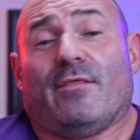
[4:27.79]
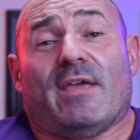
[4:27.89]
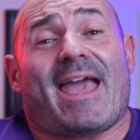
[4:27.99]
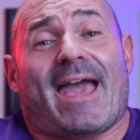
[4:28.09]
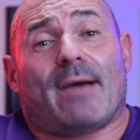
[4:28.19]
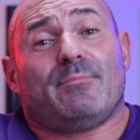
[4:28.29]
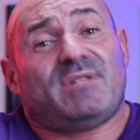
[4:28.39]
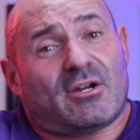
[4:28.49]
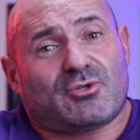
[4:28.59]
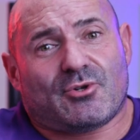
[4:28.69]
The
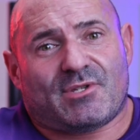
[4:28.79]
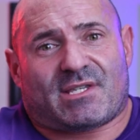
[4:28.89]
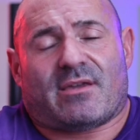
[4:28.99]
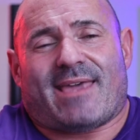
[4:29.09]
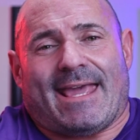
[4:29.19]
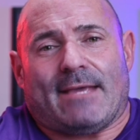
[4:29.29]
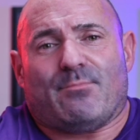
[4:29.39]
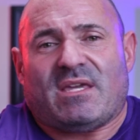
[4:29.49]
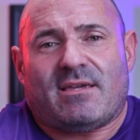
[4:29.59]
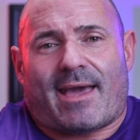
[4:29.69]
abductors,
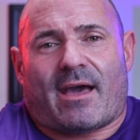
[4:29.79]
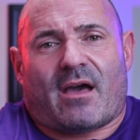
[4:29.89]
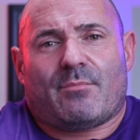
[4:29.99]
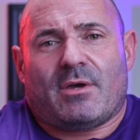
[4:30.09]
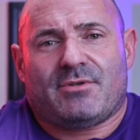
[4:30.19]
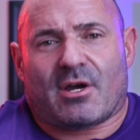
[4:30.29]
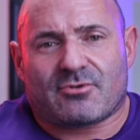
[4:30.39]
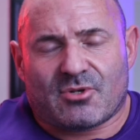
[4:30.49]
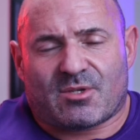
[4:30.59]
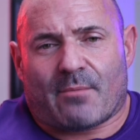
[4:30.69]
AB
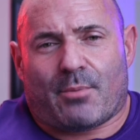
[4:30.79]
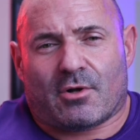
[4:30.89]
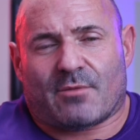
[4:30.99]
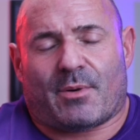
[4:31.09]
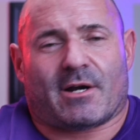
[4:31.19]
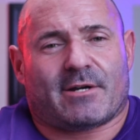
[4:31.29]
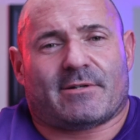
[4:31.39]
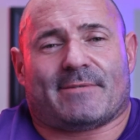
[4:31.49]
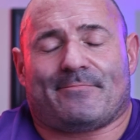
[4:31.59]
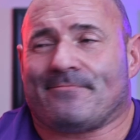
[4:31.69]
abductors that pull
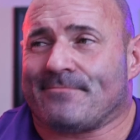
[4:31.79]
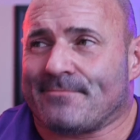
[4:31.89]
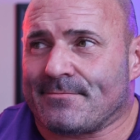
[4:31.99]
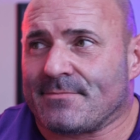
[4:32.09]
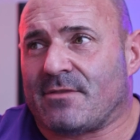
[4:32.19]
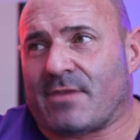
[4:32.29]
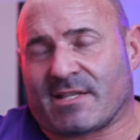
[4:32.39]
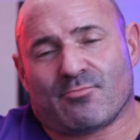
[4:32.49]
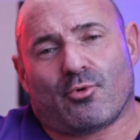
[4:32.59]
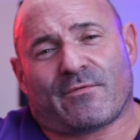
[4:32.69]
apart,
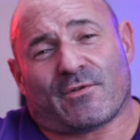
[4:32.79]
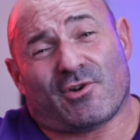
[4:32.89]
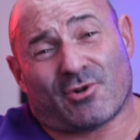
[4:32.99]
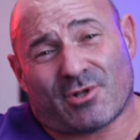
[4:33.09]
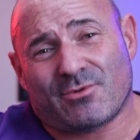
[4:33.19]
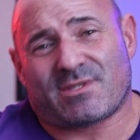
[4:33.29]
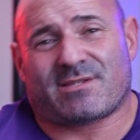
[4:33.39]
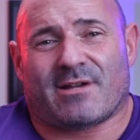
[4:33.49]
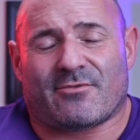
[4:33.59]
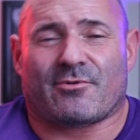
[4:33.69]
that's more for your
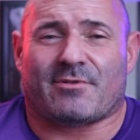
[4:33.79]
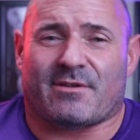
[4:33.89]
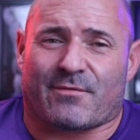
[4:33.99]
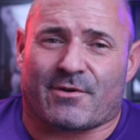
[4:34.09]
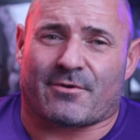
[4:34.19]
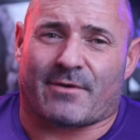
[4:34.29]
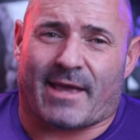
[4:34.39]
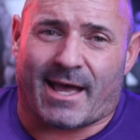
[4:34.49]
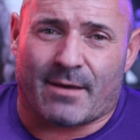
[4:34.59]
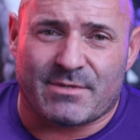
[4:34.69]
glutes, not really for your
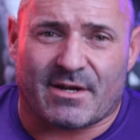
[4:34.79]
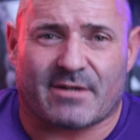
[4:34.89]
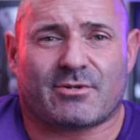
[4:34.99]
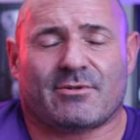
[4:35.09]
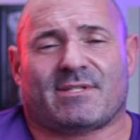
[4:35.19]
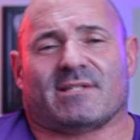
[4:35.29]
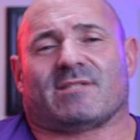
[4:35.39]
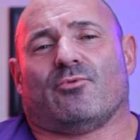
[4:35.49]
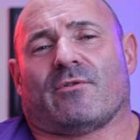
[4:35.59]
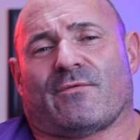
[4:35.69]
abductors.
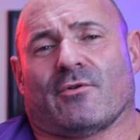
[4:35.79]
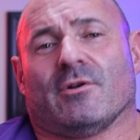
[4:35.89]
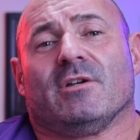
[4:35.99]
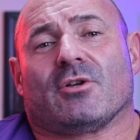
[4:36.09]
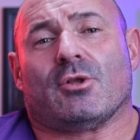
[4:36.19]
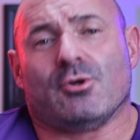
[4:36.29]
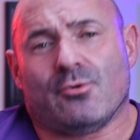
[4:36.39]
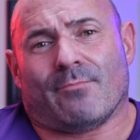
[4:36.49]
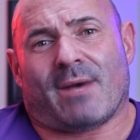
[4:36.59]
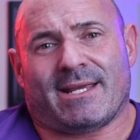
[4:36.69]
It's more for
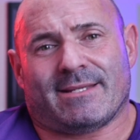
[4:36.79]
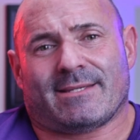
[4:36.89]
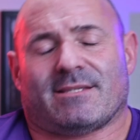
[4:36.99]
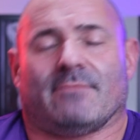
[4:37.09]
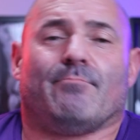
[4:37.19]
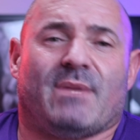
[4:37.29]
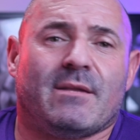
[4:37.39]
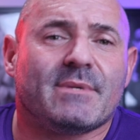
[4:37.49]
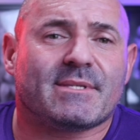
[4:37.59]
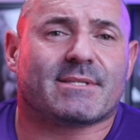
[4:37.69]
glute
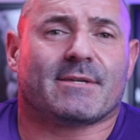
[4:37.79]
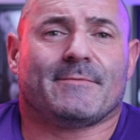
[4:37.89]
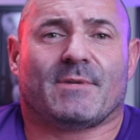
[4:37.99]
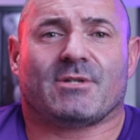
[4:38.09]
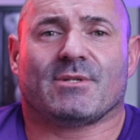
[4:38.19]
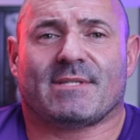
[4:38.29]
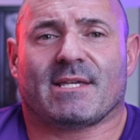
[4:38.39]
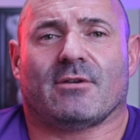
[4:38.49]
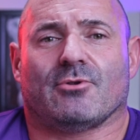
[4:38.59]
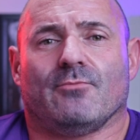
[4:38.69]
minimus, I should
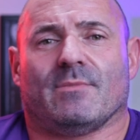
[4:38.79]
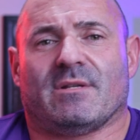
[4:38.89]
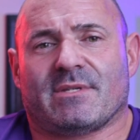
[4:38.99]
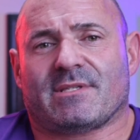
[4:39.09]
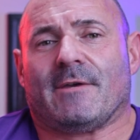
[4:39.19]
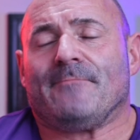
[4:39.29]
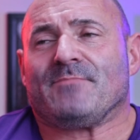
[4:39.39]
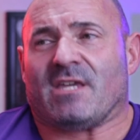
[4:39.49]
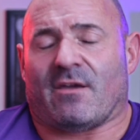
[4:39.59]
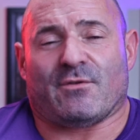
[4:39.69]
say, glute minimus.
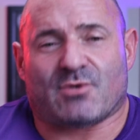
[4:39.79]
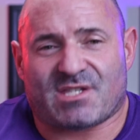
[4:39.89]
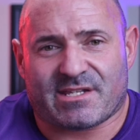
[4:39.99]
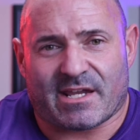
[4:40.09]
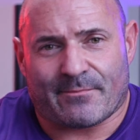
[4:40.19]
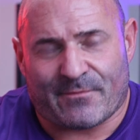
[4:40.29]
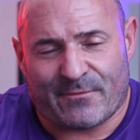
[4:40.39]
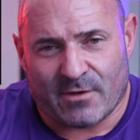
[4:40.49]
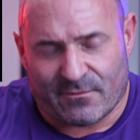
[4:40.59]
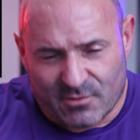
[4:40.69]
If you
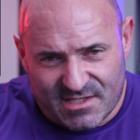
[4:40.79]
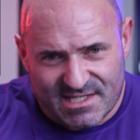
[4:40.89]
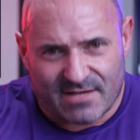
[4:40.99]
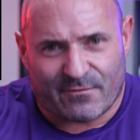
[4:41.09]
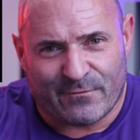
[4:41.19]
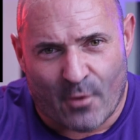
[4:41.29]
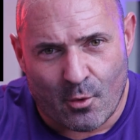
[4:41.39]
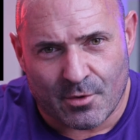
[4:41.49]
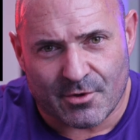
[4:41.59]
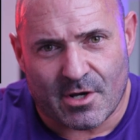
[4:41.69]
sit
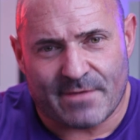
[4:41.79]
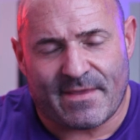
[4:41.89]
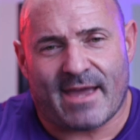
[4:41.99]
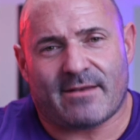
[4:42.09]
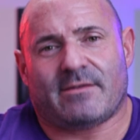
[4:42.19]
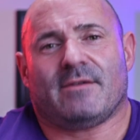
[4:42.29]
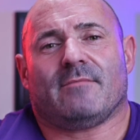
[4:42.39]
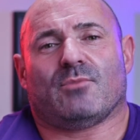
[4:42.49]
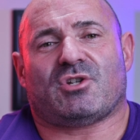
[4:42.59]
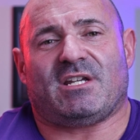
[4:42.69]
forward on that
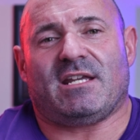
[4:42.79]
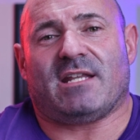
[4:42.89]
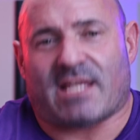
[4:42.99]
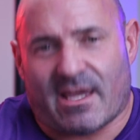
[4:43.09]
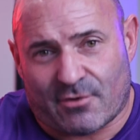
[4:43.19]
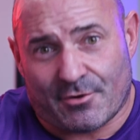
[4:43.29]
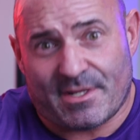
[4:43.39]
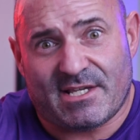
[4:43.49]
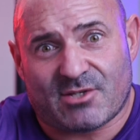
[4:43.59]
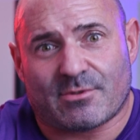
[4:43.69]
machine and have your
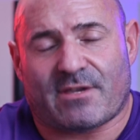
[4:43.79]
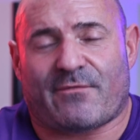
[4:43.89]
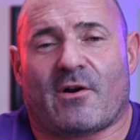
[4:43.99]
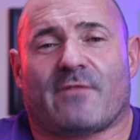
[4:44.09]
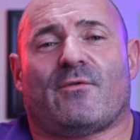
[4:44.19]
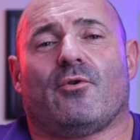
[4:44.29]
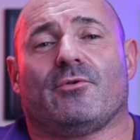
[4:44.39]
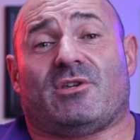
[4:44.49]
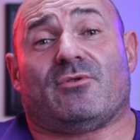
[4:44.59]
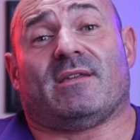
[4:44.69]
knees really far
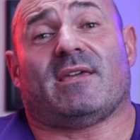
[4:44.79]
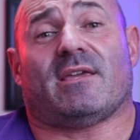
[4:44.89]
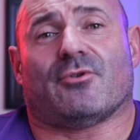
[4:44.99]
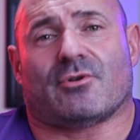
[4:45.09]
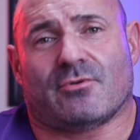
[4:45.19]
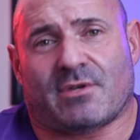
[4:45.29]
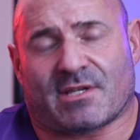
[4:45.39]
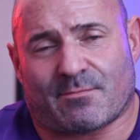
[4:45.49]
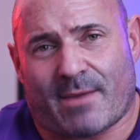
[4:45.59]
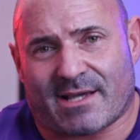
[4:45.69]
forward, you can get your
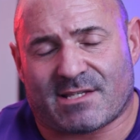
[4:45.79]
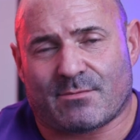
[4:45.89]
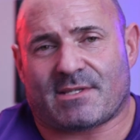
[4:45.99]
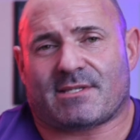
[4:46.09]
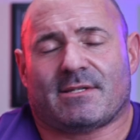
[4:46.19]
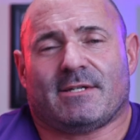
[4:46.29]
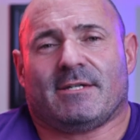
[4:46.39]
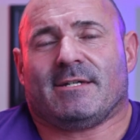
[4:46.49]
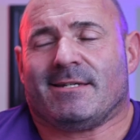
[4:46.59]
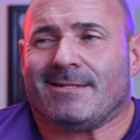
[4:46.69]
gluteus maximus.
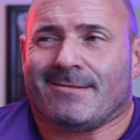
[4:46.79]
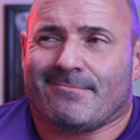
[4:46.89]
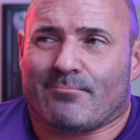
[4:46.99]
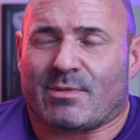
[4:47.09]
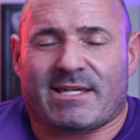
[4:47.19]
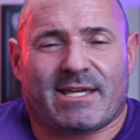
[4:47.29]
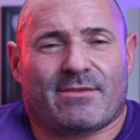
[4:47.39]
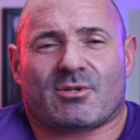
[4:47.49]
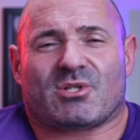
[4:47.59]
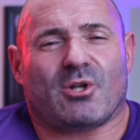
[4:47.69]
But
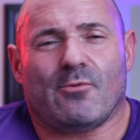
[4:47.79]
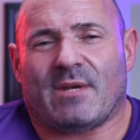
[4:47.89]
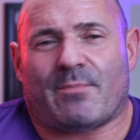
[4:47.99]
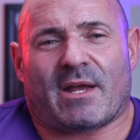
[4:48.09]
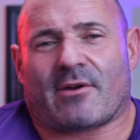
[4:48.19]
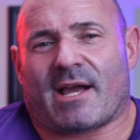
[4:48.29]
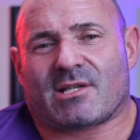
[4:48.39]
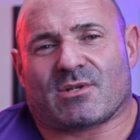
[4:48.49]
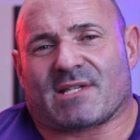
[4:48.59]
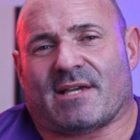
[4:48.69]
again, there's so many better
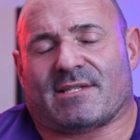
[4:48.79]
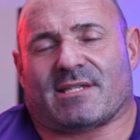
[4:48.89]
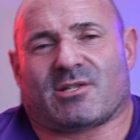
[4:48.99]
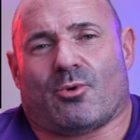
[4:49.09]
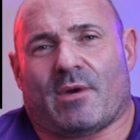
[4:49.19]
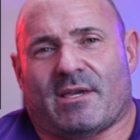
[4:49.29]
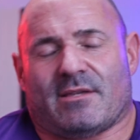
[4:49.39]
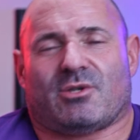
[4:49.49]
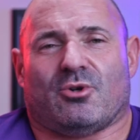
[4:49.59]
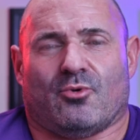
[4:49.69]
exercises
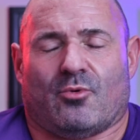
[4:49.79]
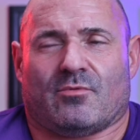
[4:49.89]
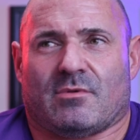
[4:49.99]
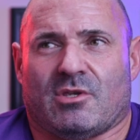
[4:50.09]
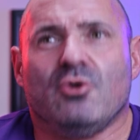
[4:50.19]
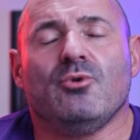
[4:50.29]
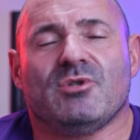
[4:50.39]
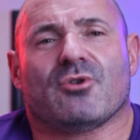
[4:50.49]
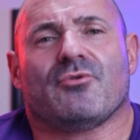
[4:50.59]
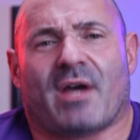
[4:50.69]
to
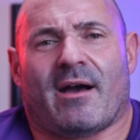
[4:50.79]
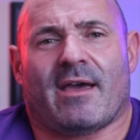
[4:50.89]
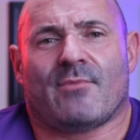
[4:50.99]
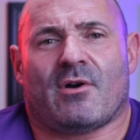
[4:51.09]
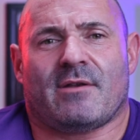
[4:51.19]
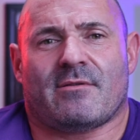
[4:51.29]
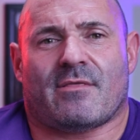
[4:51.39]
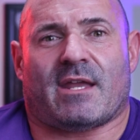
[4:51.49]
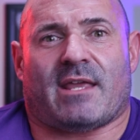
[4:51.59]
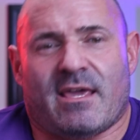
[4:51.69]
use your time on
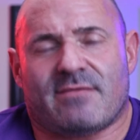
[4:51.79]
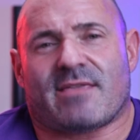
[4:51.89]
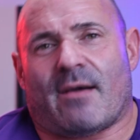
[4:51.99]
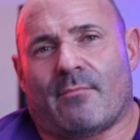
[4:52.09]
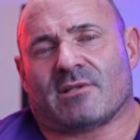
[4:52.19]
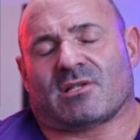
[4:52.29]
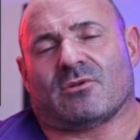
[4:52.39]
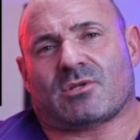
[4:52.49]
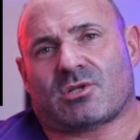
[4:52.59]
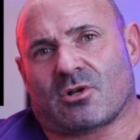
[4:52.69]
that hit that
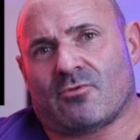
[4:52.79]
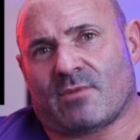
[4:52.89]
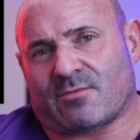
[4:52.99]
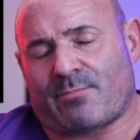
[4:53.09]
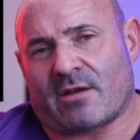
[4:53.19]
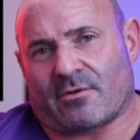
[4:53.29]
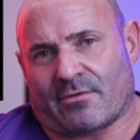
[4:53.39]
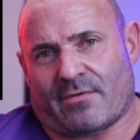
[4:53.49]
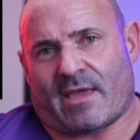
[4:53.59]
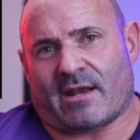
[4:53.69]
muscle so much
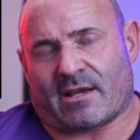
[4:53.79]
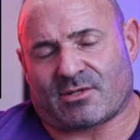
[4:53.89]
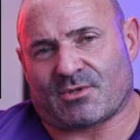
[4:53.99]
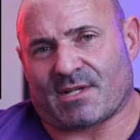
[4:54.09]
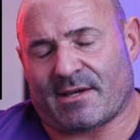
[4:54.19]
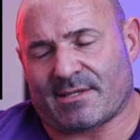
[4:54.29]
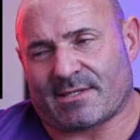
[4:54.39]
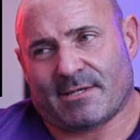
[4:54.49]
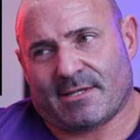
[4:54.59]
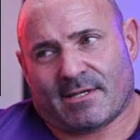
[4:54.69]
better than that
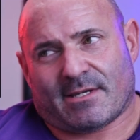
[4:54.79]
exercise.